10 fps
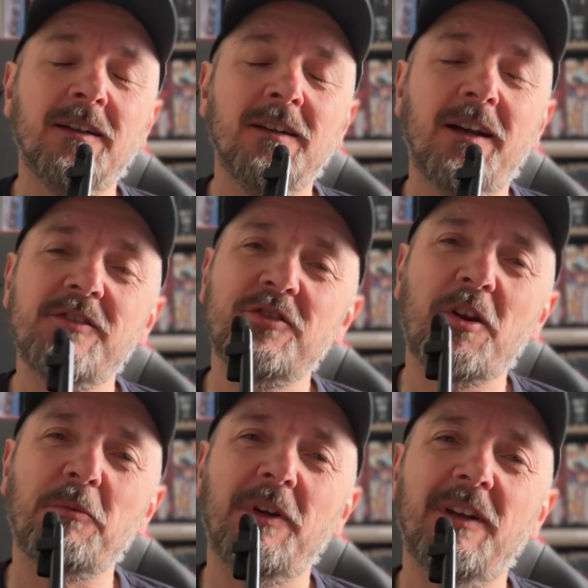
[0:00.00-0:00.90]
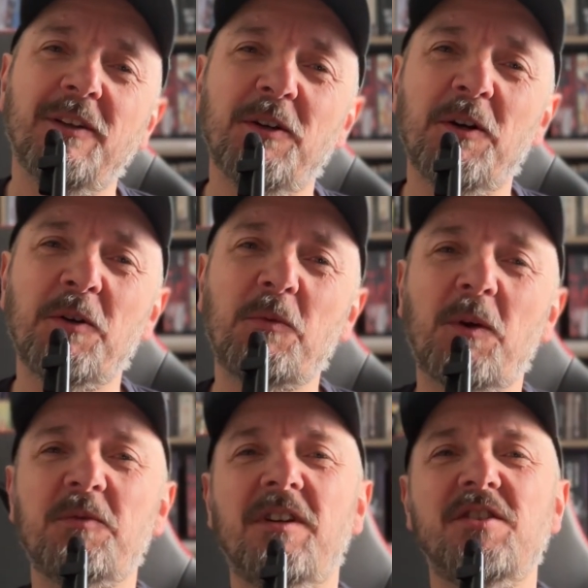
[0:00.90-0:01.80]
Ladies and gentlemen,
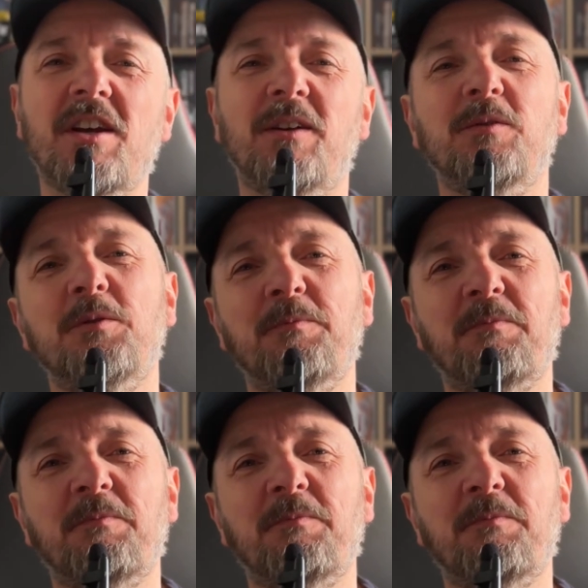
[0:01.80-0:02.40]
welcome to the channel.